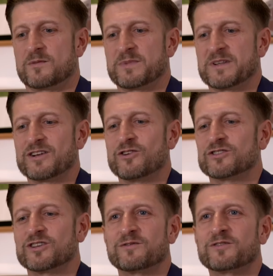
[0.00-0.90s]
But the
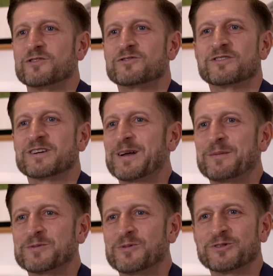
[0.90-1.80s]
long-term future of the
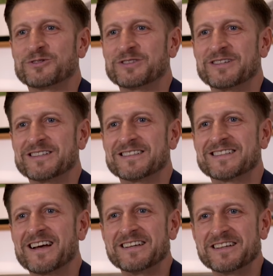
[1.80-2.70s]
club is what's at
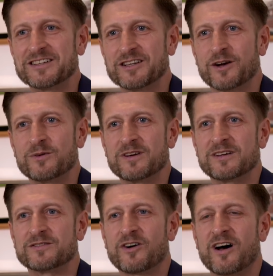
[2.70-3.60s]
stake. You know,
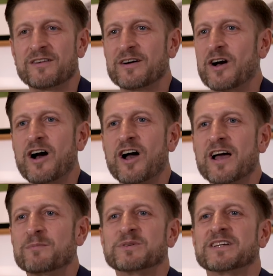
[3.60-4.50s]
if I
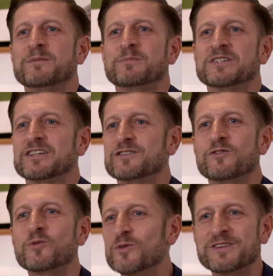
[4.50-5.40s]
am in possession of
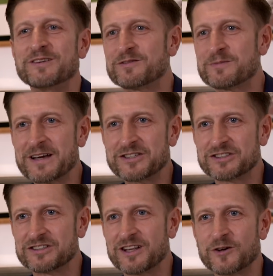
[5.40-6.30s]
all of the
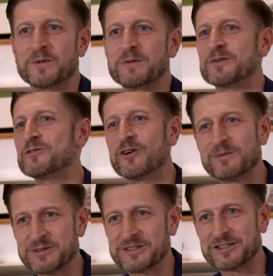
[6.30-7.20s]
information, those people are not
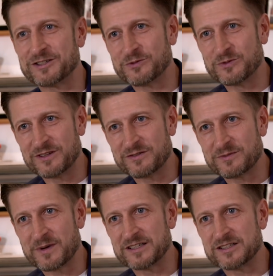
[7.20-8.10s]
in possession of all the
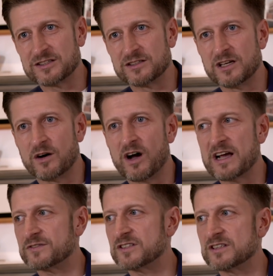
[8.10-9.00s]
information. You know, I
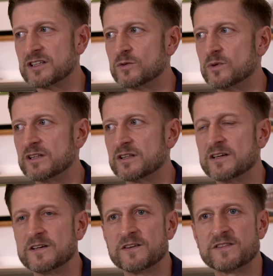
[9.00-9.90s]
have to deal with
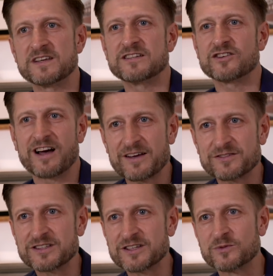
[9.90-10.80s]
things that I have
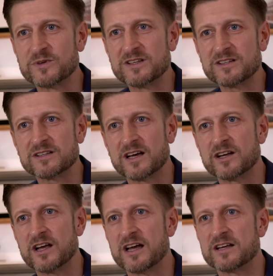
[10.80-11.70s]
to deal with,
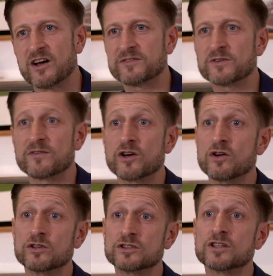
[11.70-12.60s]
and I have to have a
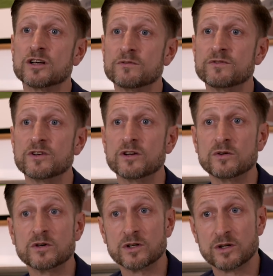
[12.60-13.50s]
long-term
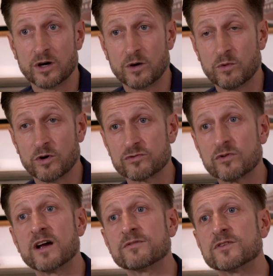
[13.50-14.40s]
view on what's
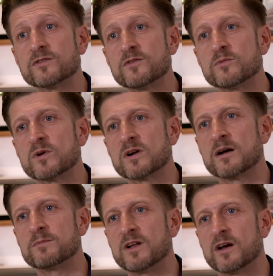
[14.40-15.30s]
right for the football
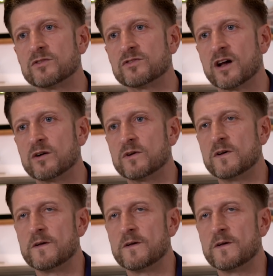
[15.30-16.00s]
club. You know, so,